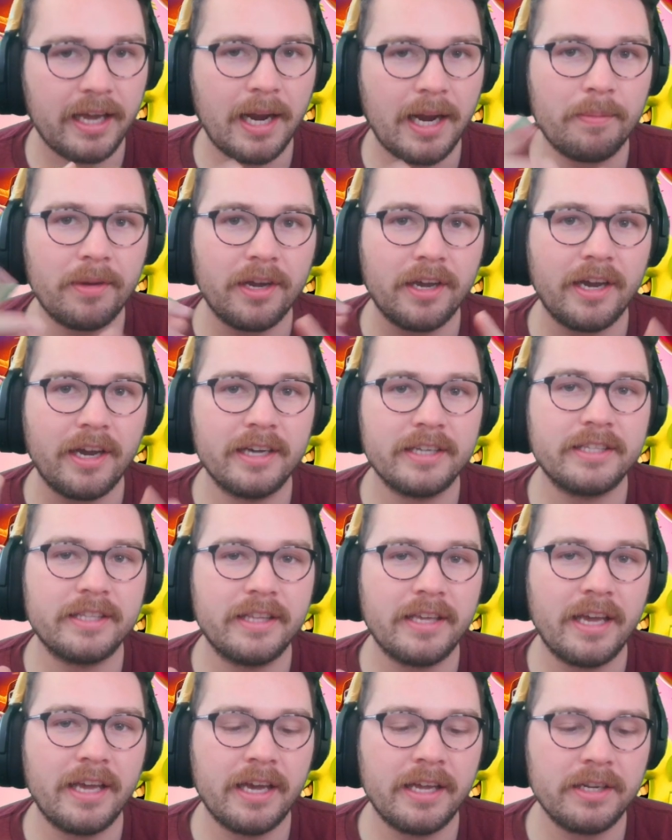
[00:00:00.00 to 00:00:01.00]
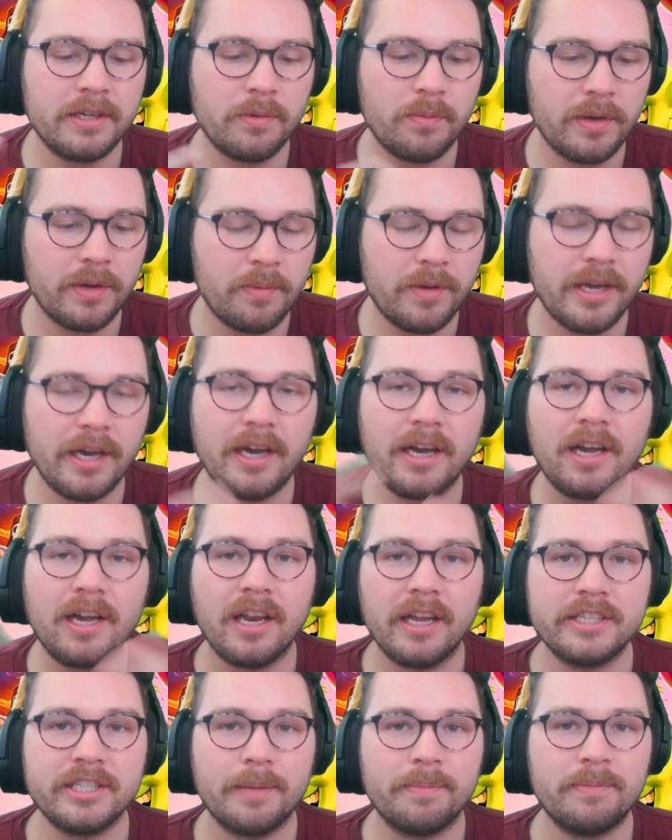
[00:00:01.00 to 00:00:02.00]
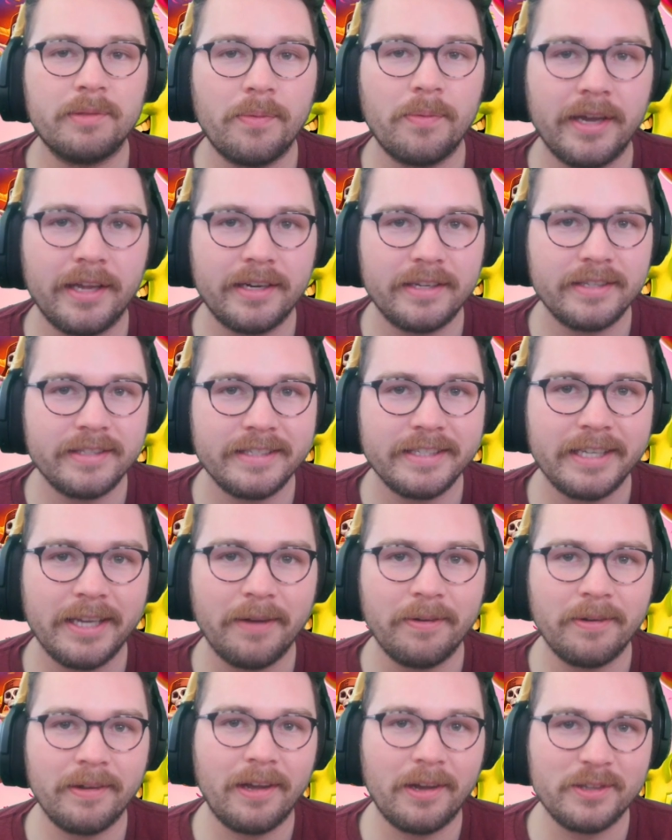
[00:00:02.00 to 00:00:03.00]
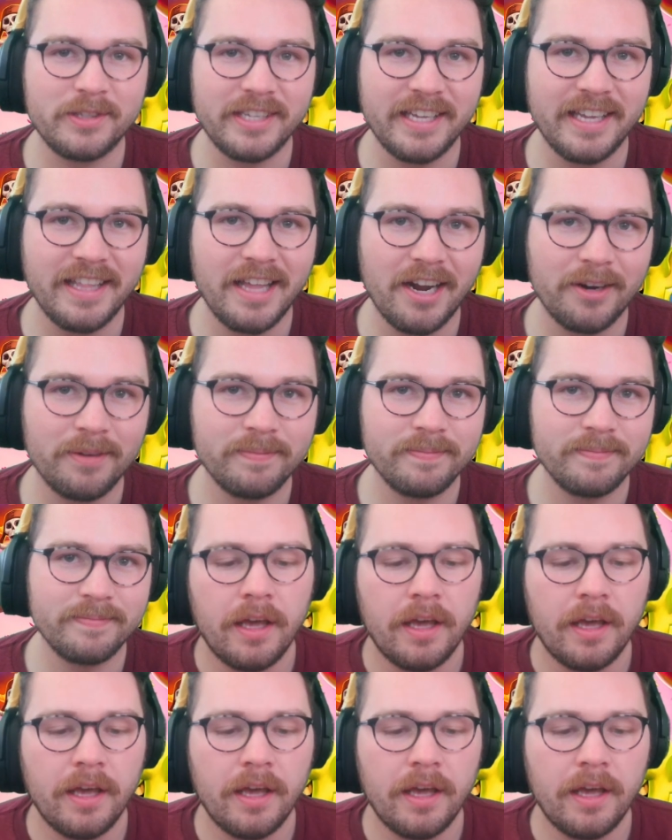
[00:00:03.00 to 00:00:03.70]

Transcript: and I'm going to cut to the end when we clutch up the win. So I'll see you there.